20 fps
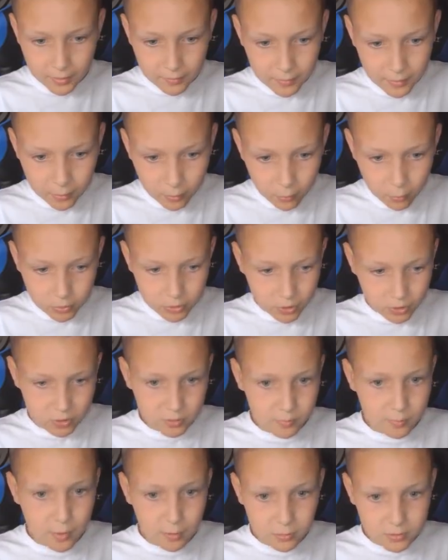in the auto
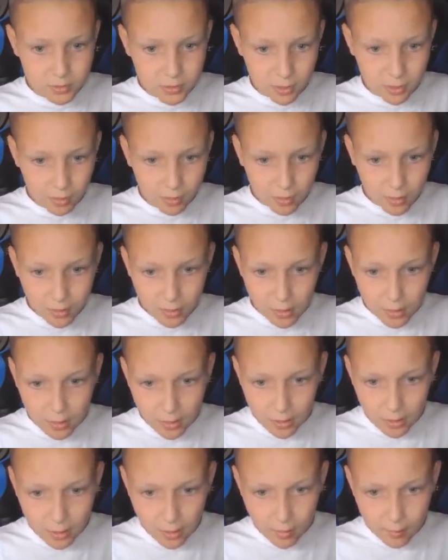smelter
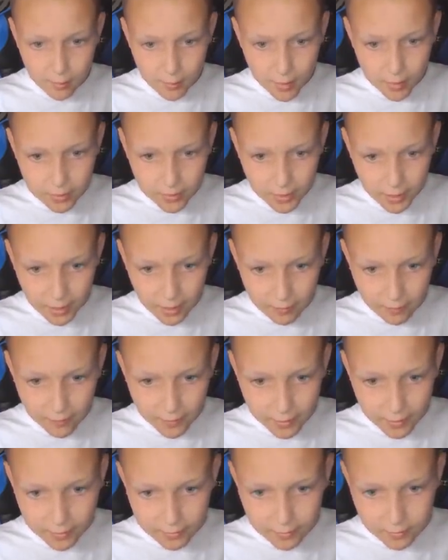um, and yeah
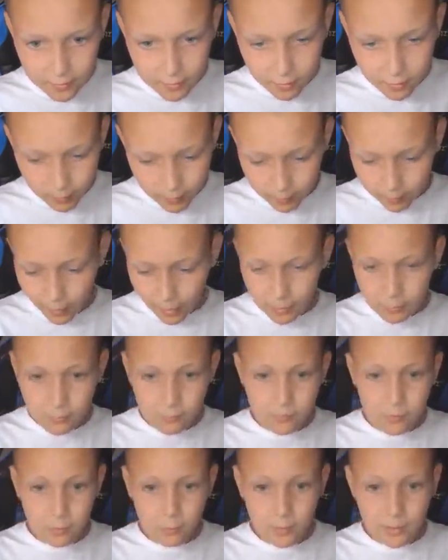then I'll be back
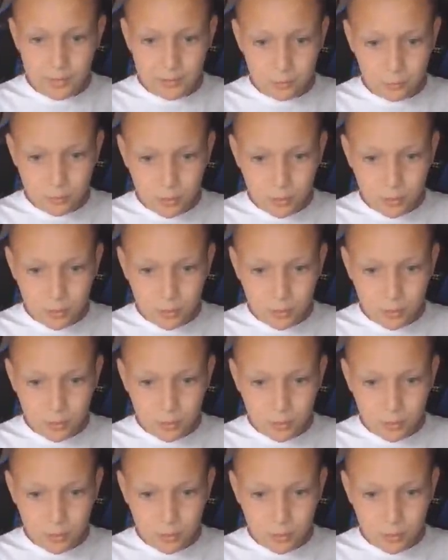with you when it's all